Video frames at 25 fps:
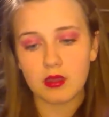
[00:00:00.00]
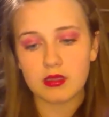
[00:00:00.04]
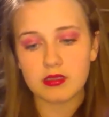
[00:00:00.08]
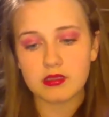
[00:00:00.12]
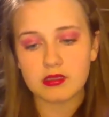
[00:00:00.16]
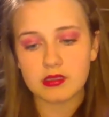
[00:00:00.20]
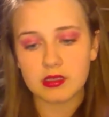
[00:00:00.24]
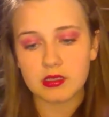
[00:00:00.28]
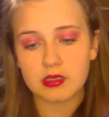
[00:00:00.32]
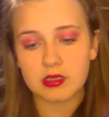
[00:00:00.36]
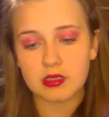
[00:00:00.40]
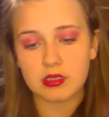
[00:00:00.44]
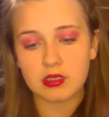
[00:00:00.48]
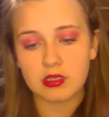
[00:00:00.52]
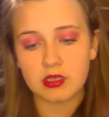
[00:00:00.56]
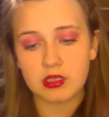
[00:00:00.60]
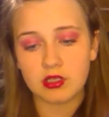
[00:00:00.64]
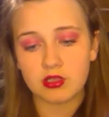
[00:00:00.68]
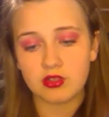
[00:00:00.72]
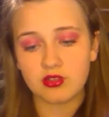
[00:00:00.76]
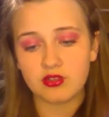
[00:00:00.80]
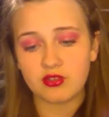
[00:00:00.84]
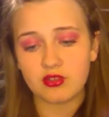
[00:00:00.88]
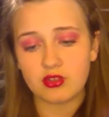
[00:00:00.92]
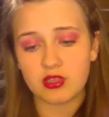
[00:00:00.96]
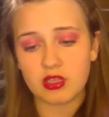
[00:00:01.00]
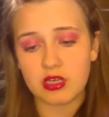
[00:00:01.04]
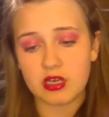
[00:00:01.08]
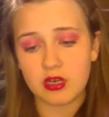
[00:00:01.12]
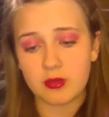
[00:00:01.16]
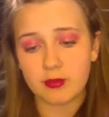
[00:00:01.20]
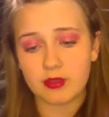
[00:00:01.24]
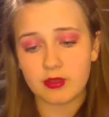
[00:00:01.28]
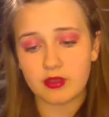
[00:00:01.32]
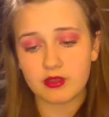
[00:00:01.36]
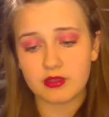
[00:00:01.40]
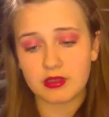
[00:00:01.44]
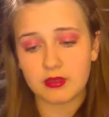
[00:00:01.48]
palette,
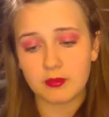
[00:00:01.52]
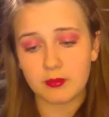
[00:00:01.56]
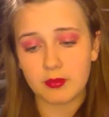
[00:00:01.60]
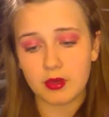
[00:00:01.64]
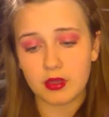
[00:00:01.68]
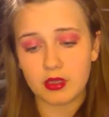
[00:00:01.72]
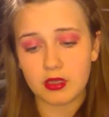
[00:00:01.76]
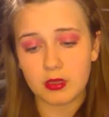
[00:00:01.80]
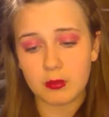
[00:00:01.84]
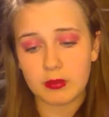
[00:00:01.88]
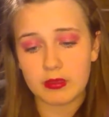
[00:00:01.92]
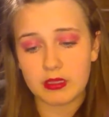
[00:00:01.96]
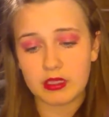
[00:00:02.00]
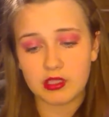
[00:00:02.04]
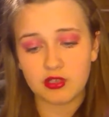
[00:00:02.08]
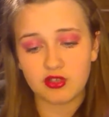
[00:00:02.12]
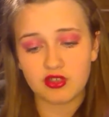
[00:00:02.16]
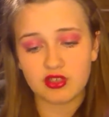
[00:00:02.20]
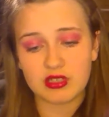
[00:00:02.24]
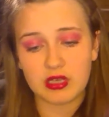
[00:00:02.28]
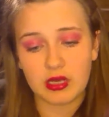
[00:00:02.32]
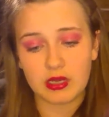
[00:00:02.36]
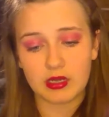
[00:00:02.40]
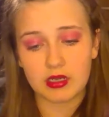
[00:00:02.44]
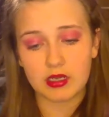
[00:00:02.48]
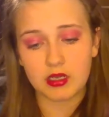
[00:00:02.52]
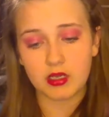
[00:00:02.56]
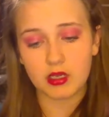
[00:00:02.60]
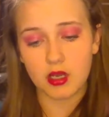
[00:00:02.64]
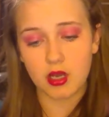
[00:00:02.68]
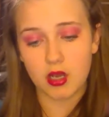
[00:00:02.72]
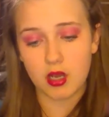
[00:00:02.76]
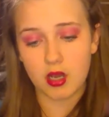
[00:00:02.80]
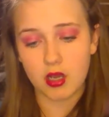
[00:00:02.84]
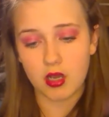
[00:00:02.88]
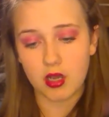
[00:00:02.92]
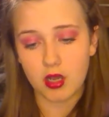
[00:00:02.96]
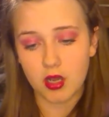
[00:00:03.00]
and I'll be using Pearly Peach, Sandy
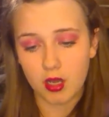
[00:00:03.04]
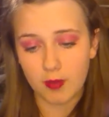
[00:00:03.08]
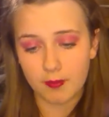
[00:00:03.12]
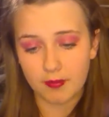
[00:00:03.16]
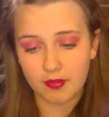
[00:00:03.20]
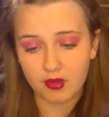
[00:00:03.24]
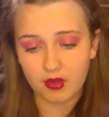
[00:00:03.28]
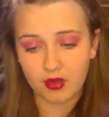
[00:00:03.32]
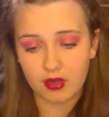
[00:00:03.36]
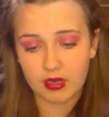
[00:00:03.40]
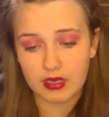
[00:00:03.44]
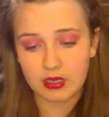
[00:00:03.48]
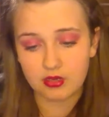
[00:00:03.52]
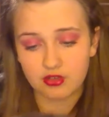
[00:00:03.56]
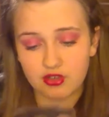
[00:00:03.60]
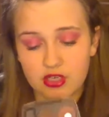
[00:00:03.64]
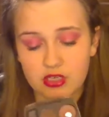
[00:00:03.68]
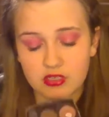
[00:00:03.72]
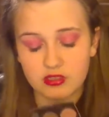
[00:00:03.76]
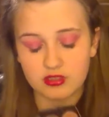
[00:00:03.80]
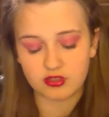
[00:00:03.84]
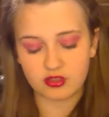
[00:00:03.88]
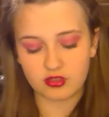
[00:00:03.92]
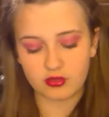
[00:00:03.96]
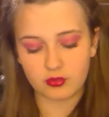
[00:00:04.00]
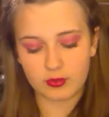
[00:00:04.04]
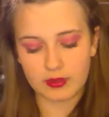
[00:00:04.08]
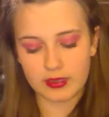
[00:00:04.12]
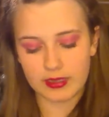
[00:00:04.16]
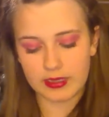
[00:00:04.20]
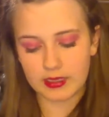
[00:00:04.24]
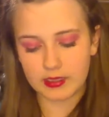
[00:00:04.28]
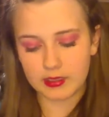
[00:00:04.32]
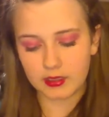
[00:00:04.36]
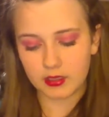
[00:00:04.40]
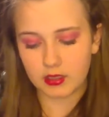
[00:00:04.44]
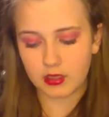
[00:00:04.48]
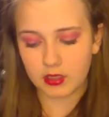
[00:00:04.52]
Copper, and Chocolate
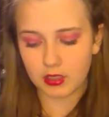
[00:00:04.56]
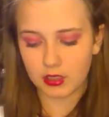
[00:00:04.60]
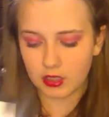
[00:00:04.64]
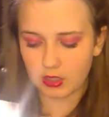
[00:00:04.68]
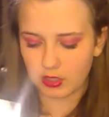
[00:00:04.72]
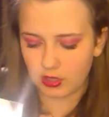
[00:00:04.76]
Suede.